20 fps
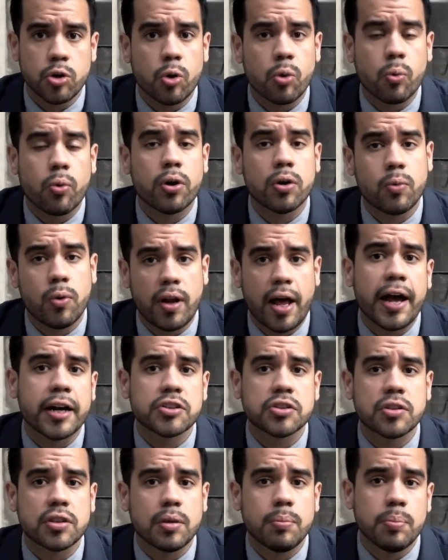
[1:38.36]
Your work will
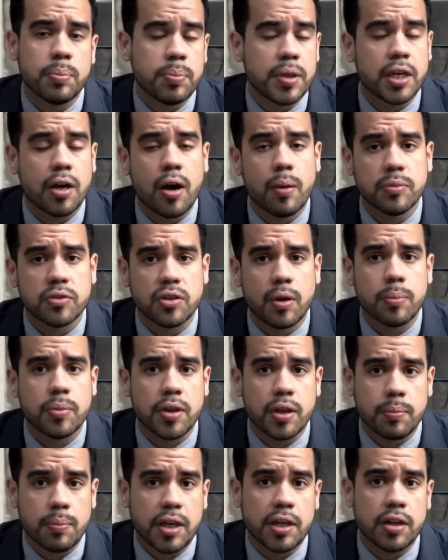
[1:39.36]
actually become
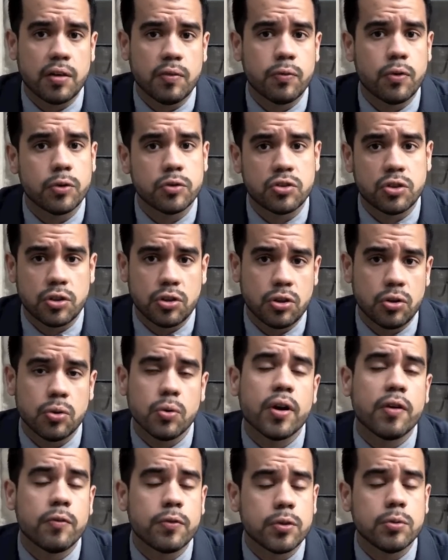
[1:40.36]
something meaningful to
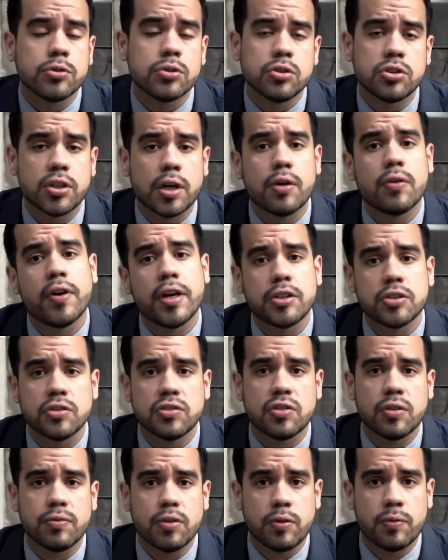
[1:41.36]
you and future
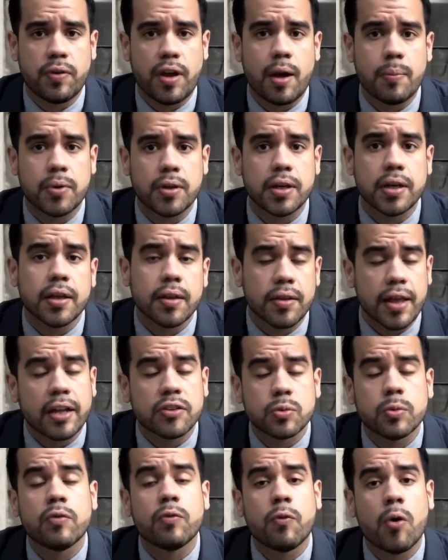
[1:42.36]
generations of your family.
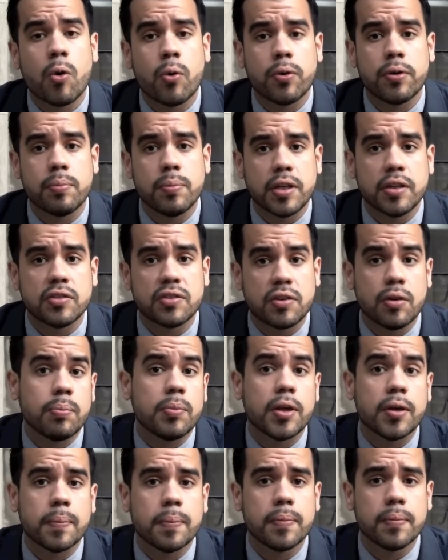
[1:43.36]
That's what forward means to
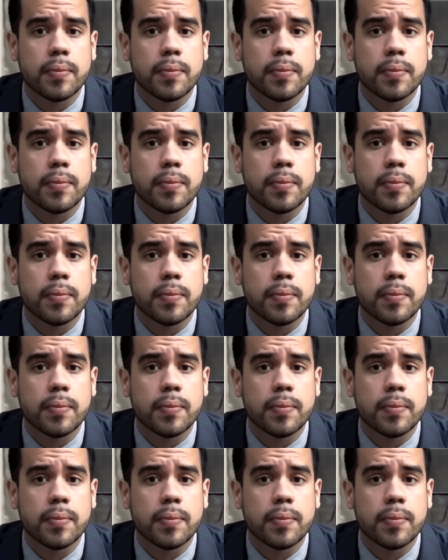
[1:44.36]
me.